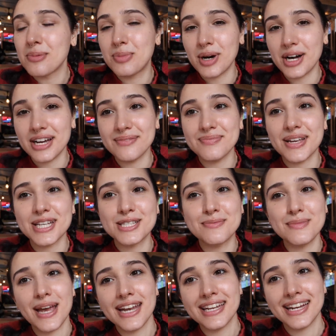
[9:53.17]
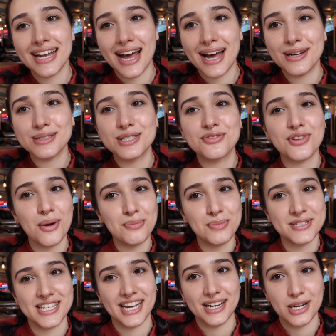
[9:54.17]
But it's made in-house from
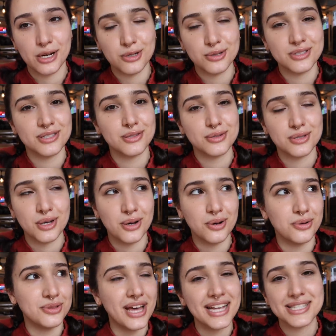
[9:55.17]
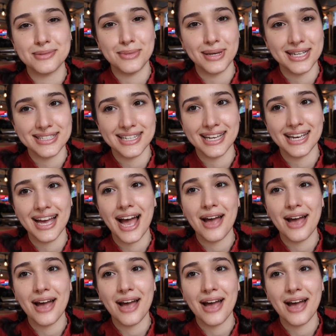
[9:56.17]
potatoes, so that's amazing.